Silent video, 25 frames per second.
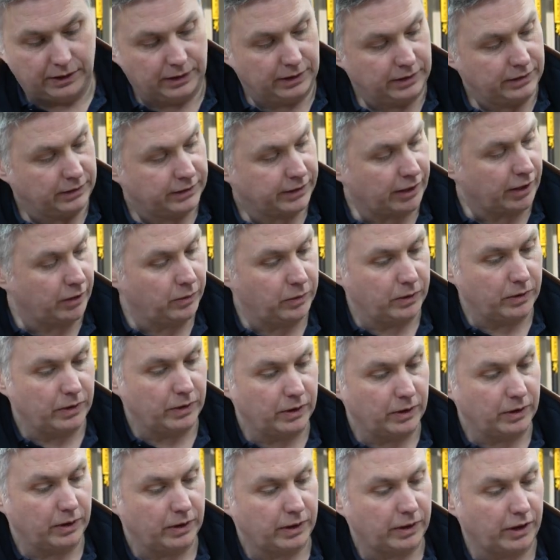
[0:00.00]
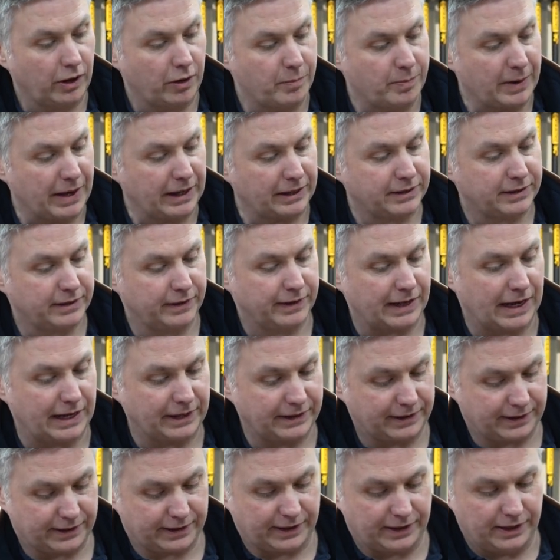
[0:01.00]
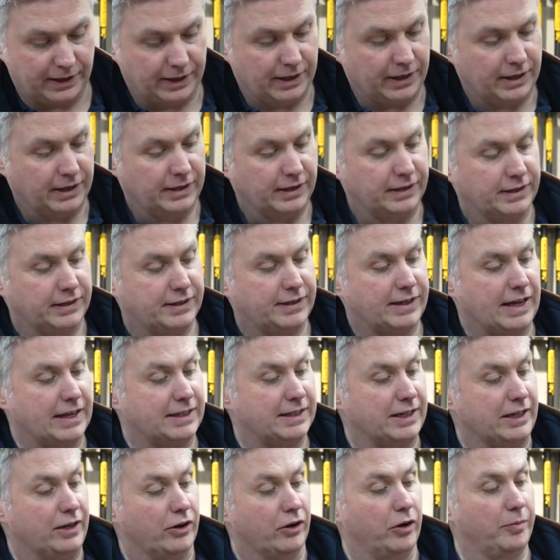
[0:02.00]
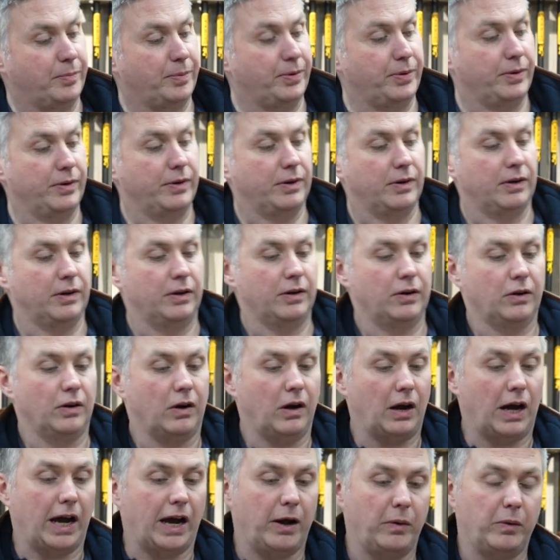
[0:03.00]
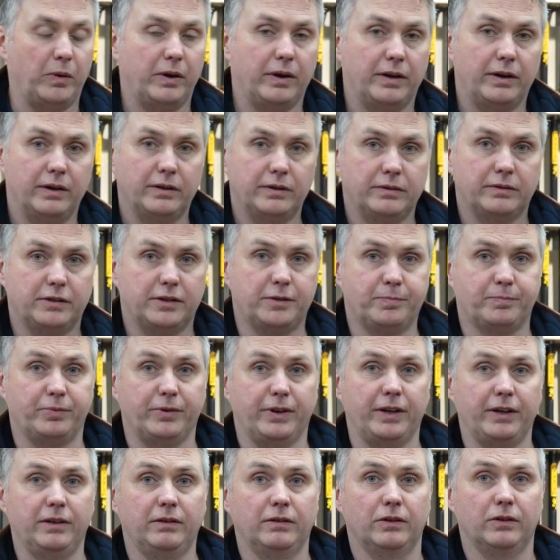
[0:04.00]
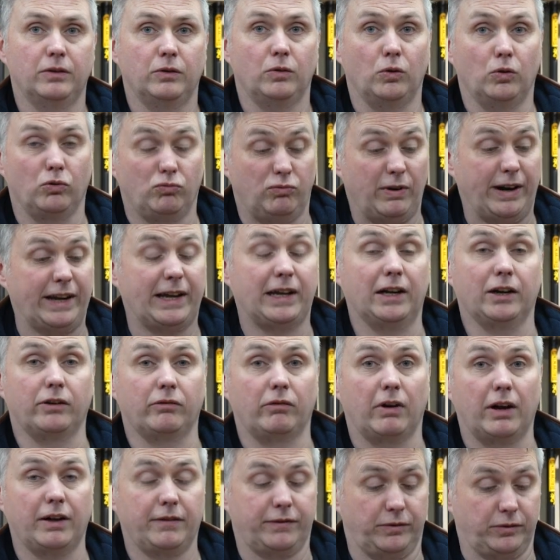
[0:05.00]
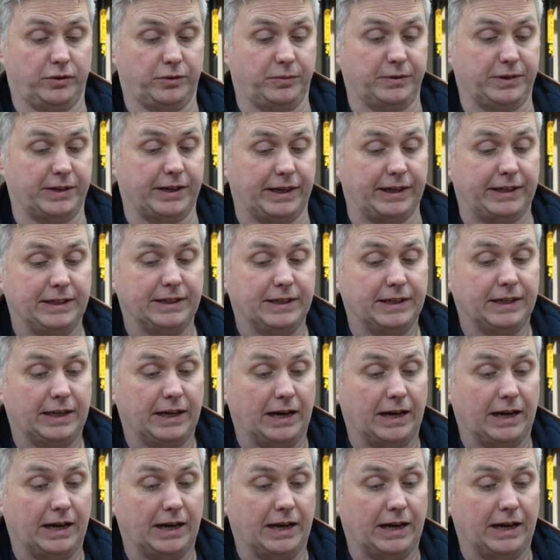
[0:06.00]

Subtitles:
So going back to that, setting up our spring or regular rifle, should we say.